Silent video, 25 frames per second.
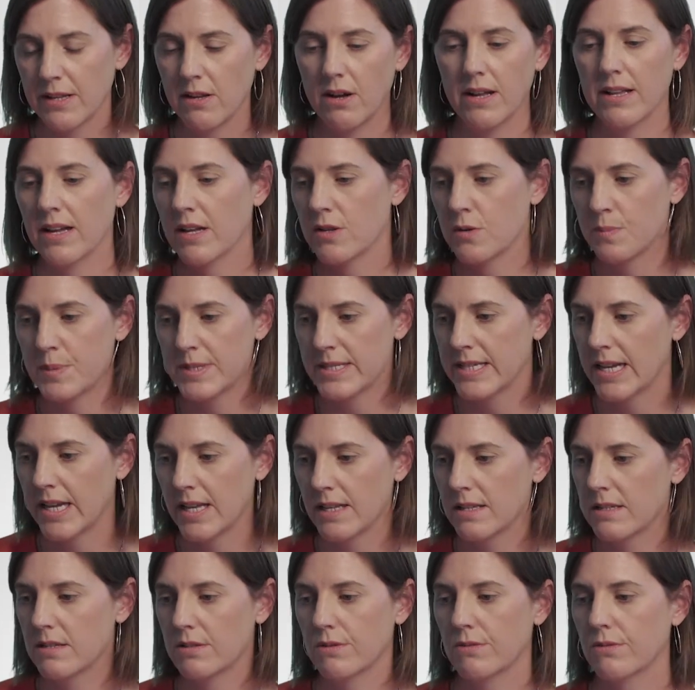
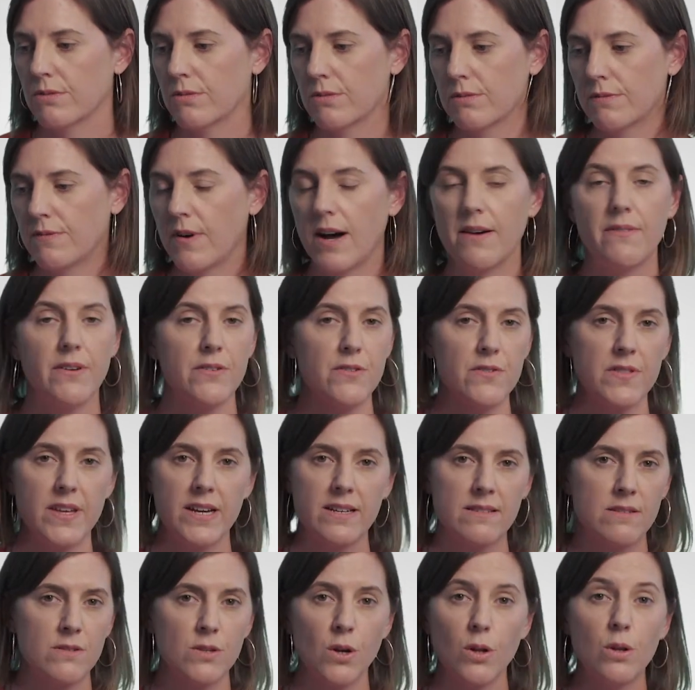900% or
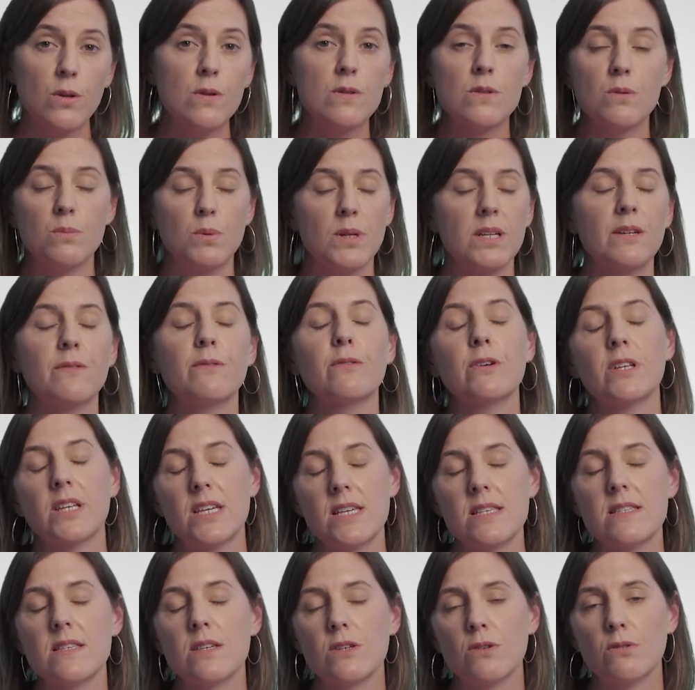$500,000 or whatever it
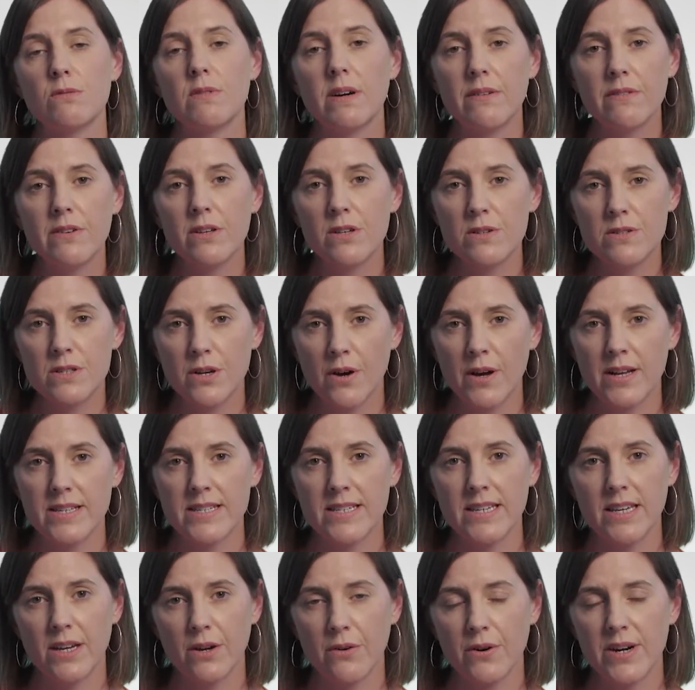is that your revenue is going
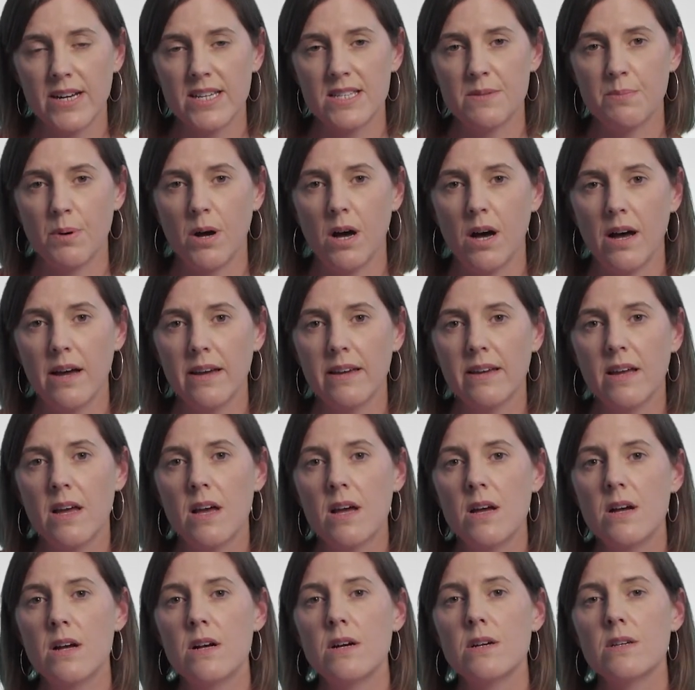to increase by.
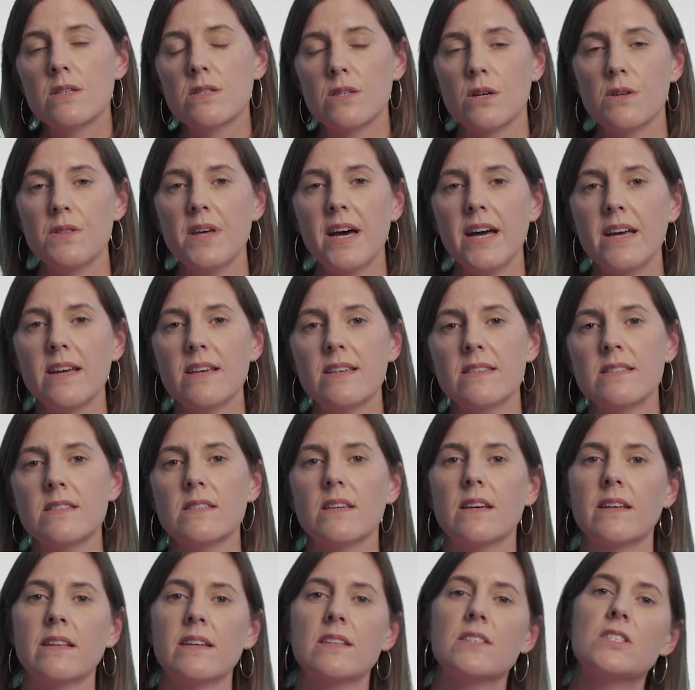So that is
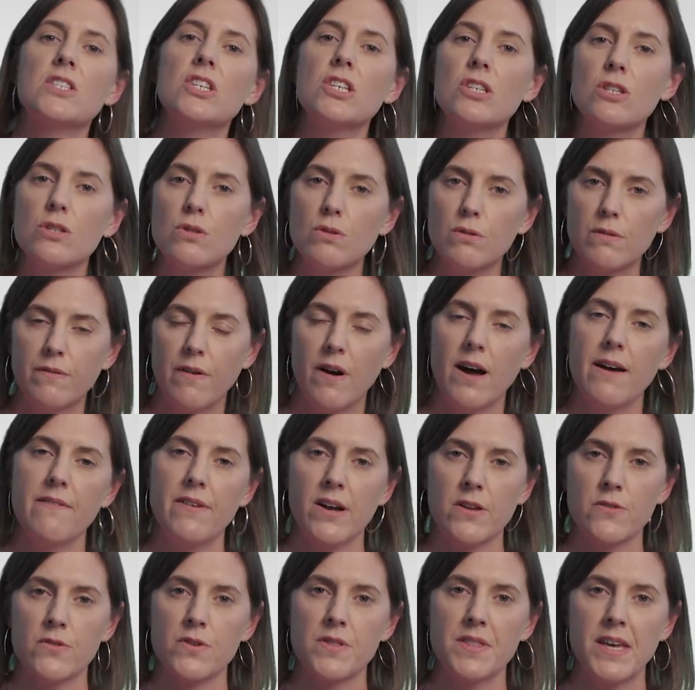an additional
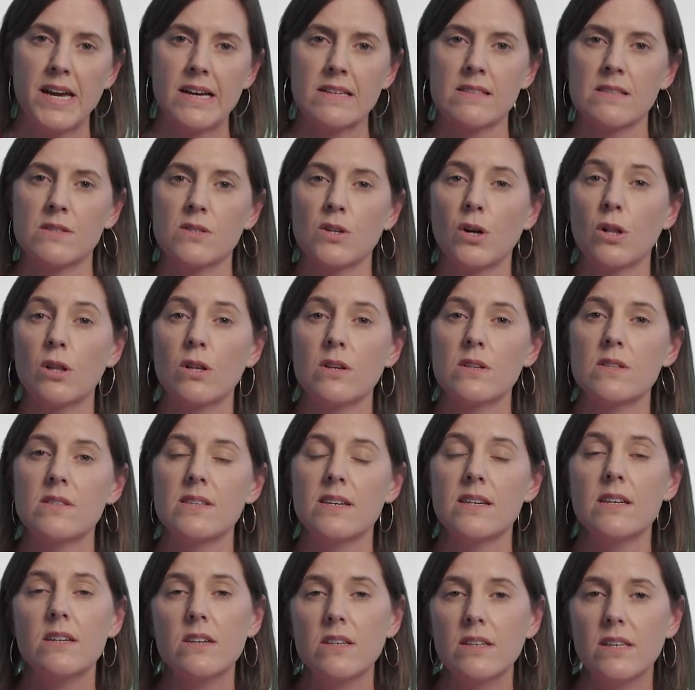
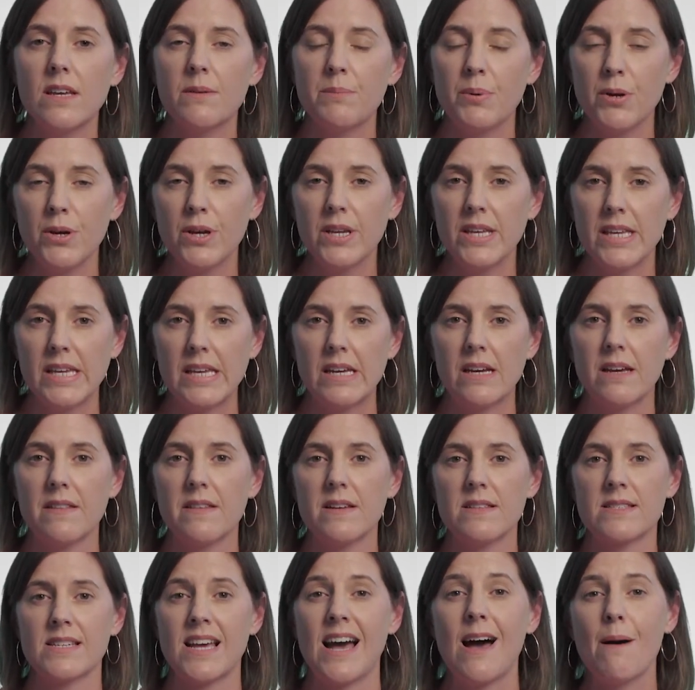$500,000 per year
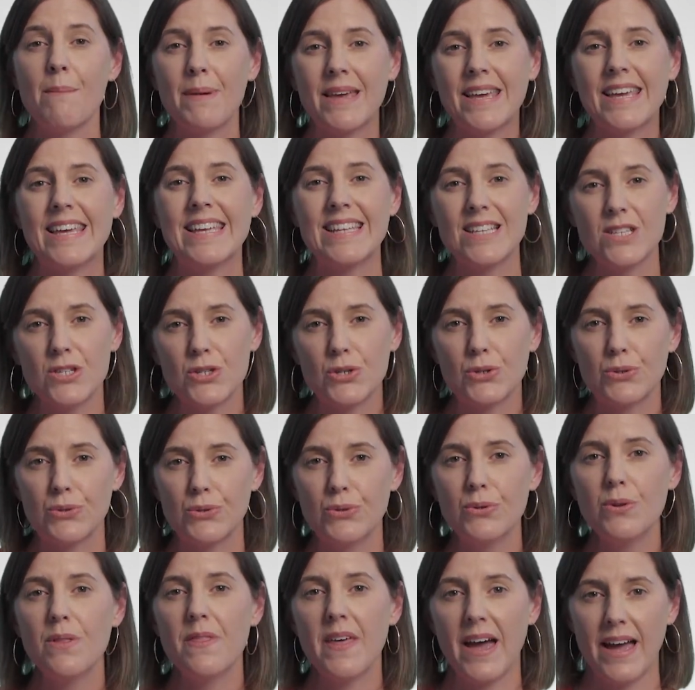that's coming
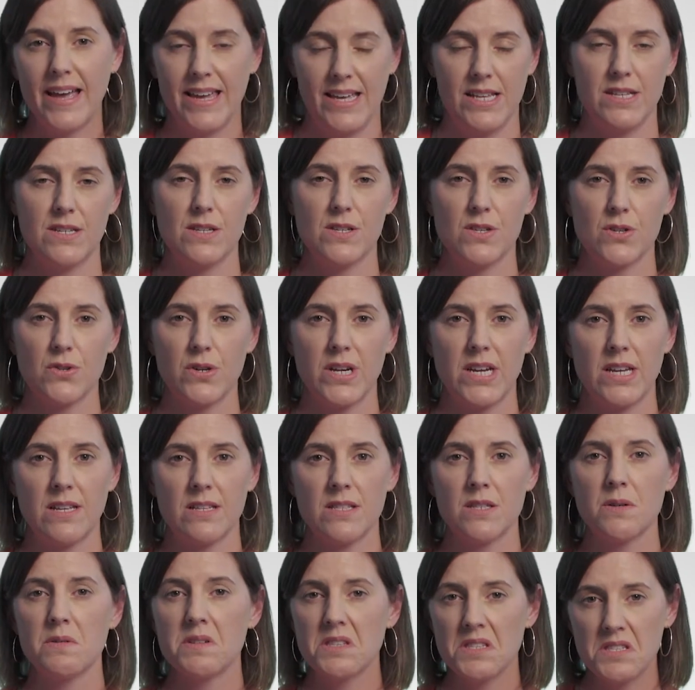into that industry.
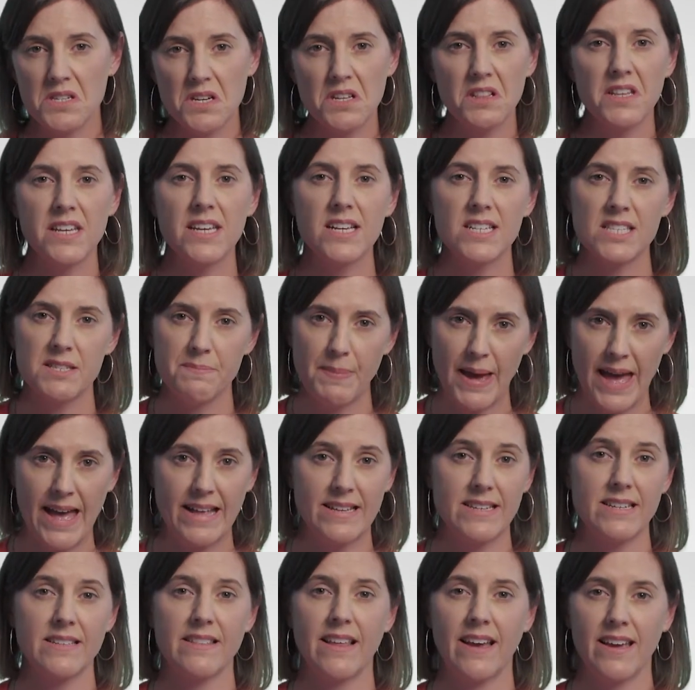So it's certainly
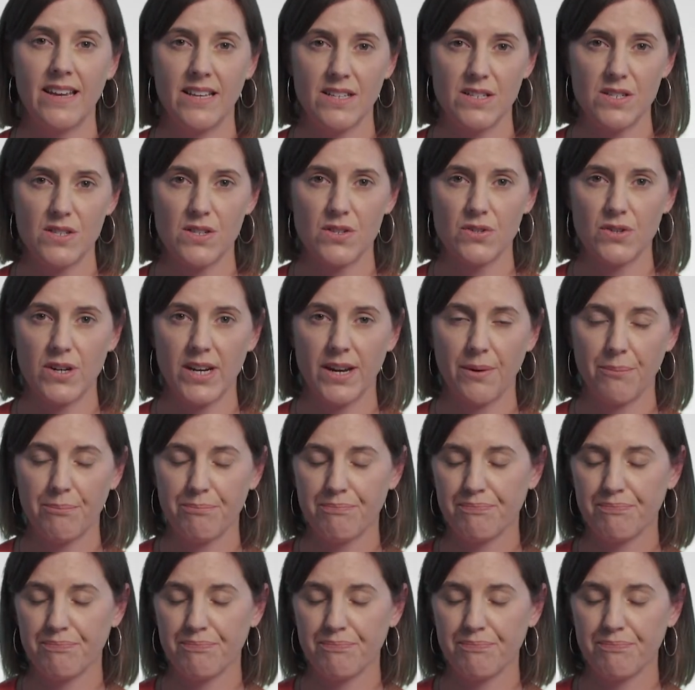expanding that industry.